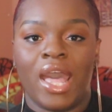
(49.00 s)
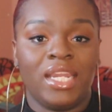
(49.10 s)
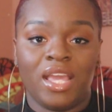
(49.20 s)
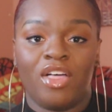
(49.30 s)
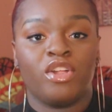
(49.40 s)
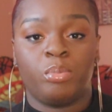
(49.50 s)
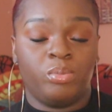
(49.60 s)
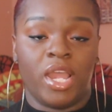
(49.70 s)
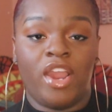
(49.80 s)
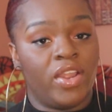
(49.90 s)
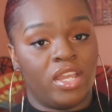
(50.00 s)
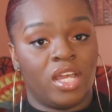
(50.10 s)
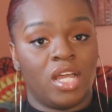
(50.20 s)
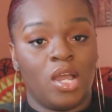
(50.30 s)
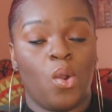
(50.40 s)
any other
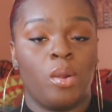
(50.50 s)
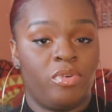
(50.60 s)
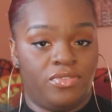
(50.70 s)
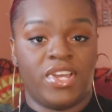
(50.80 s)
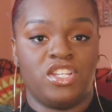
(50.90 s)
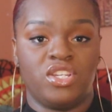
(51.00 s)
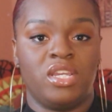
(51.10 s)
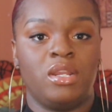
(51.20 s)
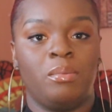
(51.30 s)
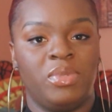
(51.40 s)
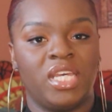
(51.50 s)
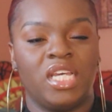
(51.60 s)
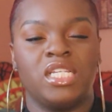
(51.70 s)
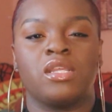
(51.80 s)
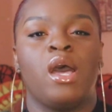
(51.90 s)
area or profession,
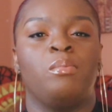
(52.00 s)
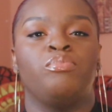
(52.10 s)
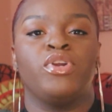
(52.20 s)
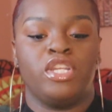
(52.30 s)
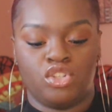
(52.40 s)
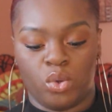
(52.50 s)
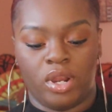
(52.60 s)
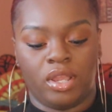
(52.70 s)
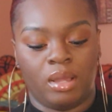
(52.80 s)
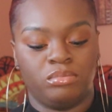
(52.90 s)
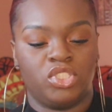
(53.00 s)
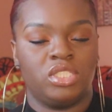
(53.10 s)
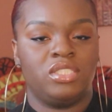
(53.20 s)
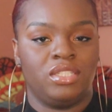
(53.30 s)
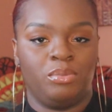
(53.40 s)
because I'm pretty sure I'm
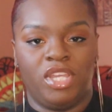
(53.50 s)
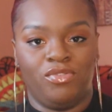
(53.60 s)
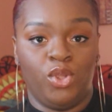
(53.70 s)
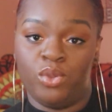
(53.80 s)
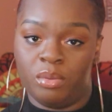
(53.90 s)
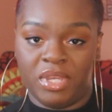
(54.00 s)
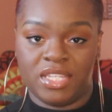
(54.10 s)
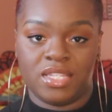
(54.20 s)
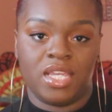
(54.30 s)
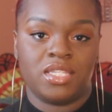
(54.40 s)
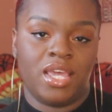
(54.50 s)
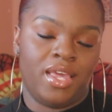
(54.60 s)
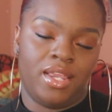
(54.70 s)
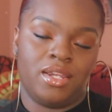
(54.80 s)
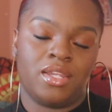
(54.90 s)
just giving you the basics,
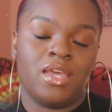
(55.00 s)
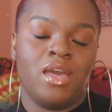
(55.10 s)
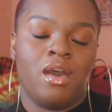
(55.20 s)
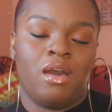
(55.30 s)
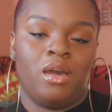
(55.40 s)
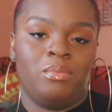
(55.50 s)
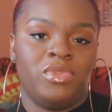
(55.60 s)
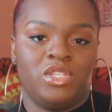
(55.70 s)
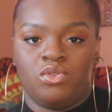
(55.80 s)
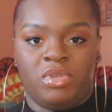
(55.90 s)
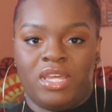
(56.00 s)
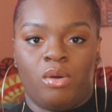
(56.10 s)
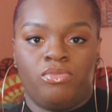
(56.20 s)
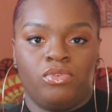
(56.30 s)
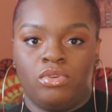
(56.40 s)
and these would be
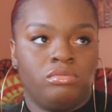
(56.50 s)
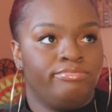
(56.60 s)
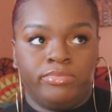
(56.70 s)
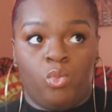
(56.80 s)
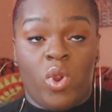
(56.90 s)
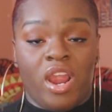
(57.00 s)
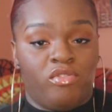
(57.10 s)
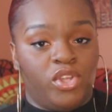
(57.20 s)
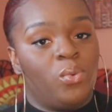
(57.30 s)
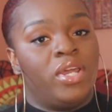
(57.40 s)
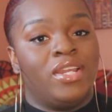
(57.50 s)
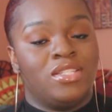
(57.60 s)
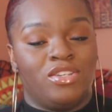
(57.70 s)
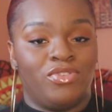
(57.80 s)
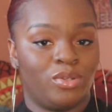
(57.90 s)
helpful wherever you want to
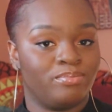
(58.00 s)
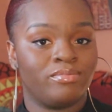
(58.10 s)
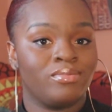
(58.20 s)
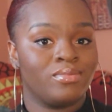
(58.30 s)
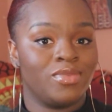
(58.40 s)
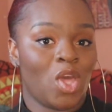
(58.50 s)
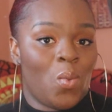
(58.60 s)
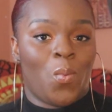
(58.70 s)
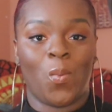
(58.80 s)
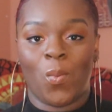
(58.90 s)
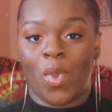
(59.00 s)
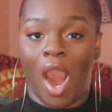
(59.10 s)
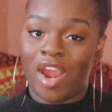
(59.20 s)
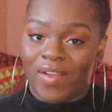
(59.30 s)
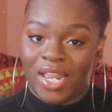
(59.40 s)
interview. So,
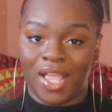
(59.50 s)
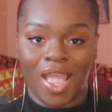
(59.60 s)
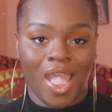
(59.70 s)
are you ready?